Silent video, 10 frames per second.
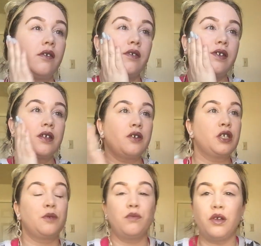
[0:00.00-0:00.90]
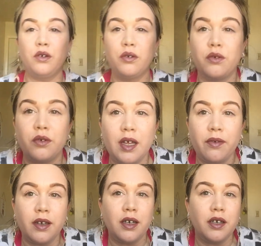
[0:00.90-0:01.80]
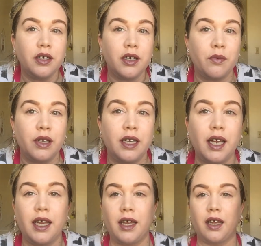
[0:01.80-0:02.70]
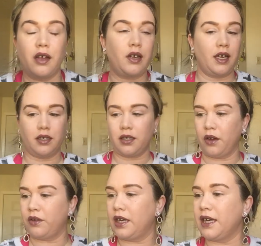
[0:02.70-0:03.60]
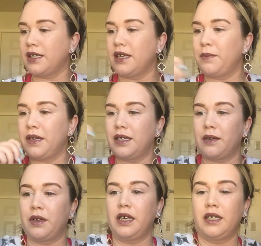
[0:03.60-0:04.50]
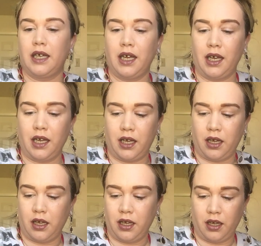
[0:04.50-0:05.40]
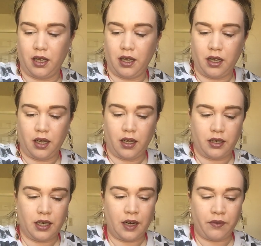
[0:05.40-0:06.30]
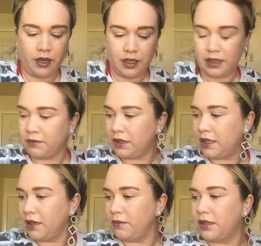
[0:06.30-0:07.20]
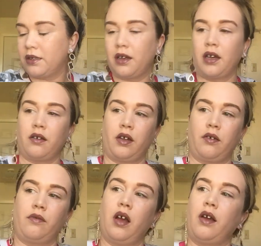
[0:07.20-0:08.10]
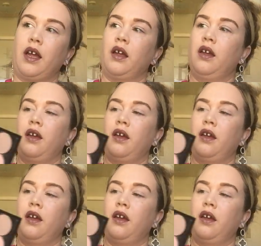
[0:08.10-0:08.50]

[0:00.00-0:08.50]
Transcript: Feels so smooth, that foundation. I'm really liking it. Okay, so the next step is I'm going to take... Did I forget some steps? Okay.